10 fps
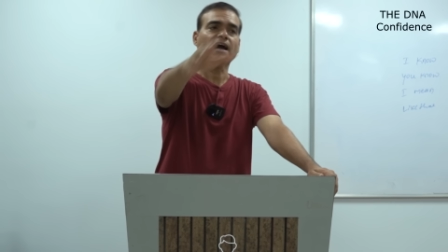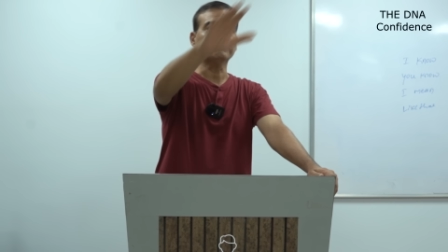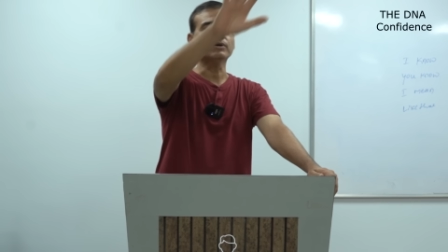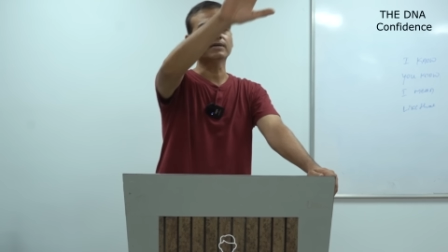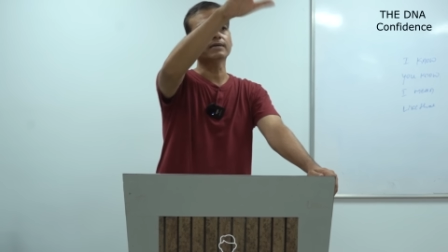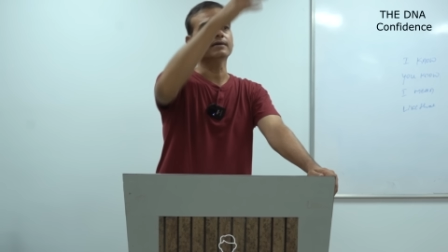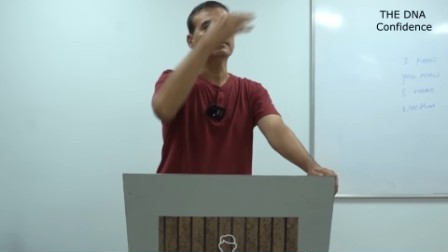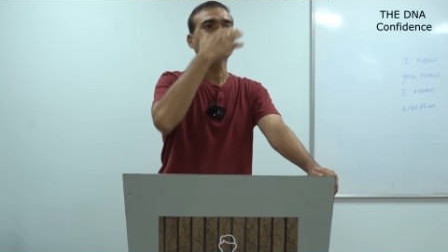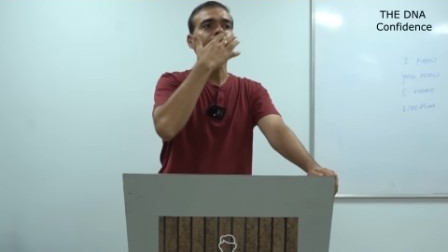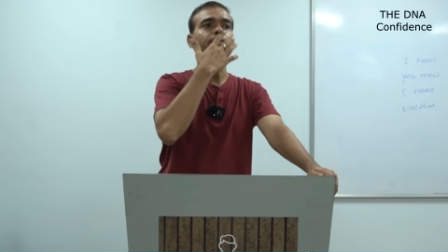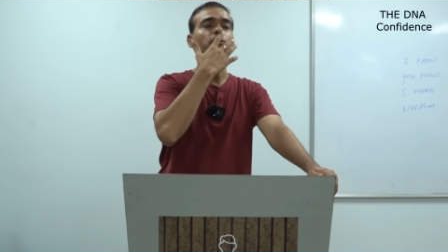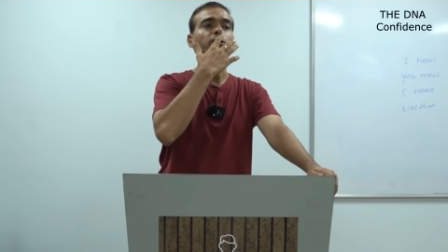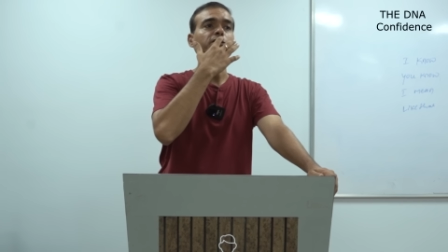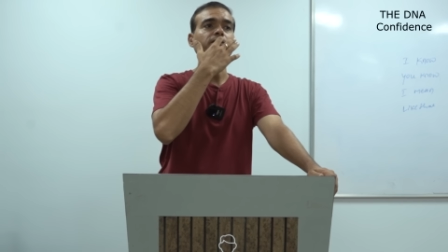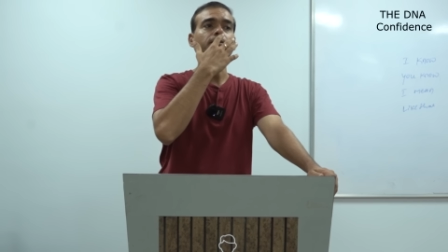Have you heard any
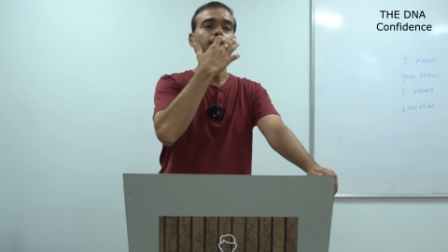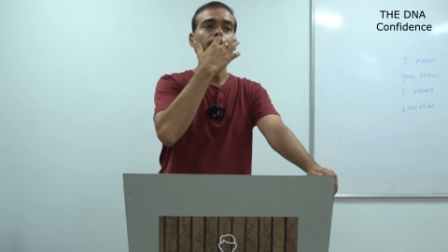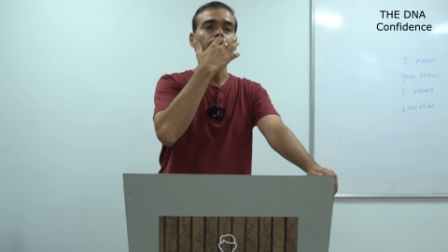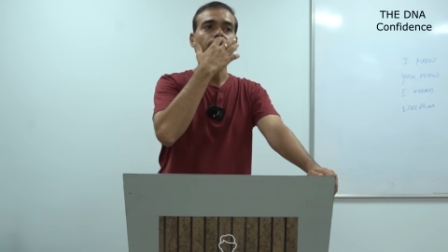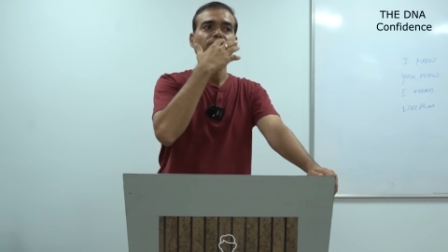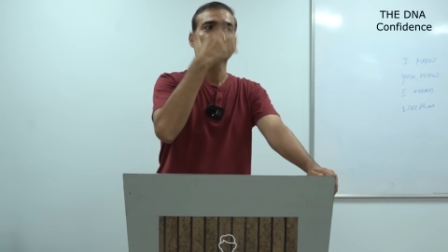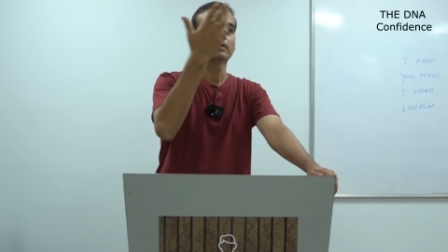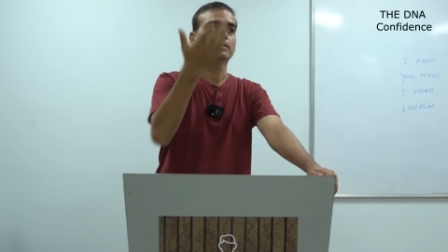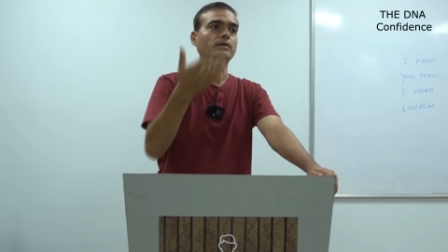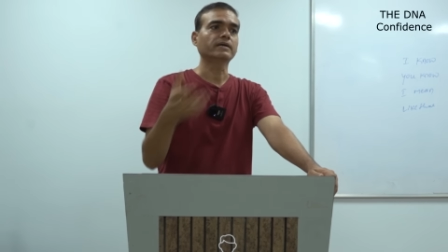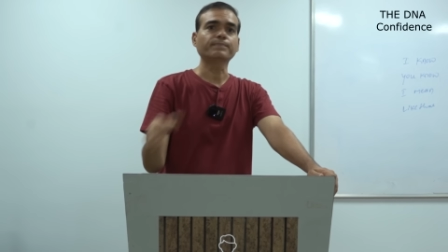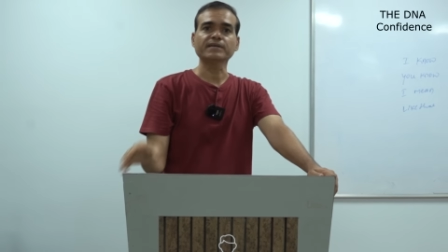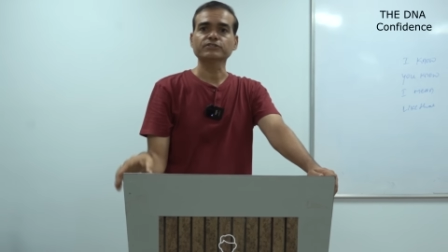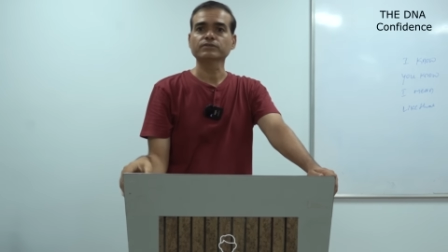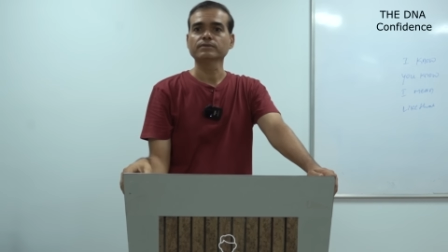politician uh,
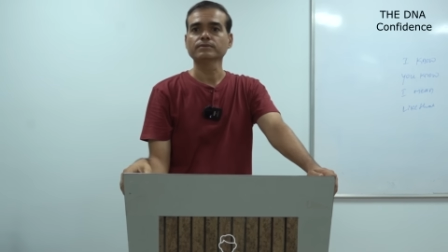depressed?